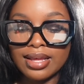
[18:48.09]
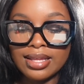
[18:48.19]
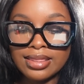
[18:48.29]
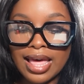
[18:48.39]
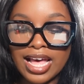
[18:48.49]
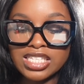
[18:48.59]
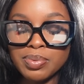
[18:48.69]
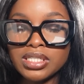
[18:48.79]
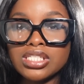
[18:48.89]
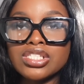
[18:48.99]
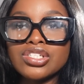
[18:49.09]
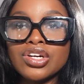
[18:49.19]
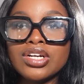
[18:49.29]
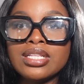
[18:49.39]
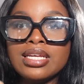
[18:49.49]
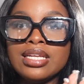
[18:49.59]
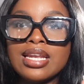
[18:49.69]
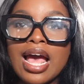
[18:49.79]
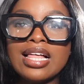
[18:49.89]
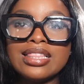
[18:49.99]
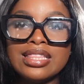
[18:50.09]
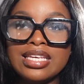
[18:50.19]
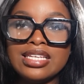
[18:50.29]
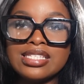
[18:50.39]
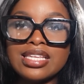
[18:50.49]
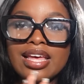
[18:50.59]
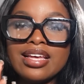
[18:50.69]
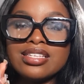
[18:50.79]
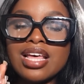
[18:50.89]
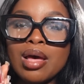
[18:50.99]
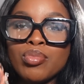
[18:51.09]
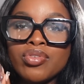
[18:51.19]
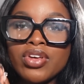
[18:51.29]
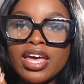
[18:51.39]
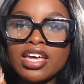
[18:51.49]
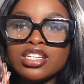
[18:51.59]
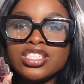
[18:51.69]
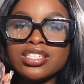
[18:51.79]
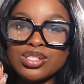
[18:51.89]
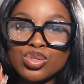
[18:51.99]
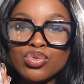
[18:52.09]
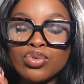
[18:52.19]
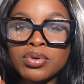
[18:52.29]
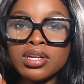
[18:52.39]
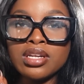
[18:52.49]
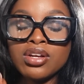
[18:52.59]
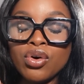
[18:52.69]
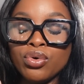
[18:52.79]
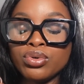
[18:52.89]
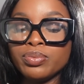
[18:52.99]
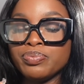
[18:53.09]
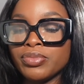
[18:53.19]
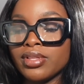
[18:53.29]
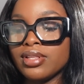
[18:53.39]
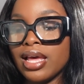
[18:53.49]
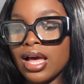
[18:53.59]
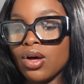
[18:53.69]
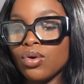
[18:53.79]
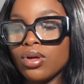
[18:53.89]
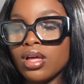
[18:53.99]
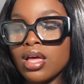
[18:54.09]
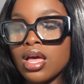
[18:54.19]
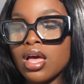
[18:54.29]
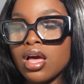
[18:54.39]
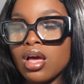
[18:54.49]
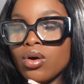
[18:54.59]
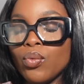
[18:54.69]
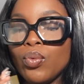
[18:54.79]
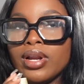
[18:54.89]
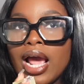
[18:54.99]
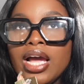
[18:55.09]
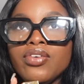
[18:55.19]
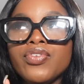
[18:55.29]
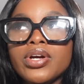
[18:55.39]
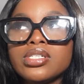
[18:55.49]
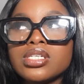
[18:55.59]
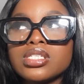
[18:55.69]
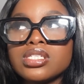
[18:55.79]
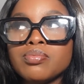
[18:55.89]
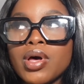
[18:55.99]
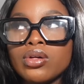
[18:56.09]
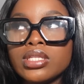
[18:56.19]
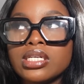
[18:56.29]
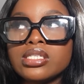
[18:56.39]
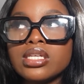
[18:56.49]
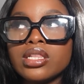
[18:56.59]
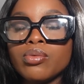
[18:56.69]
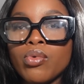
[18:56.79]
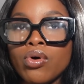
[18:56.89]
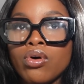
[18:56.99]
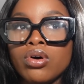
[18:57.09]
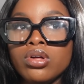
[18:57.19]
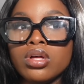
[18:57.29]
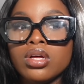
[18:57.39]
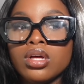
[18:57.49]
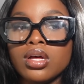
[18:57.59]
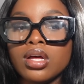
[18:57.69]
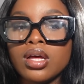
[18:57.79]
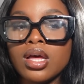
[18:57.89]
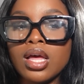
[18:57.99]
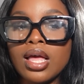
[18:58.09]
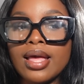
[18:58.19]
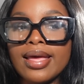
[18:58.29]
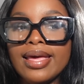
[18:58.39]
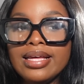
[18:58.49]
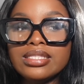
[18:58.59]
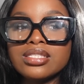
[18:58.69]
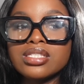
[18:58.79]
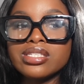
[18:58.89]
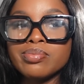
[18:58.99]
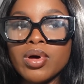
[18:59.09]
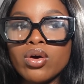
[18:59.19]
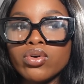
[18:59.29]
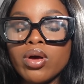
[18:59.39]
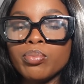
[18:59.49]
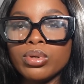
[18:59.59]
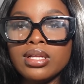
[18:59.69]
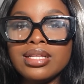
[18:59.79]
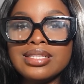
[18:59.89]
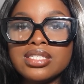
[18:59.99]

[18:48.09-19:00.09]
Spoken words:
And last but certainly not least is MFK Gentle Fluidity Gold. Now, when I first smelled this in the mall, it smelled completely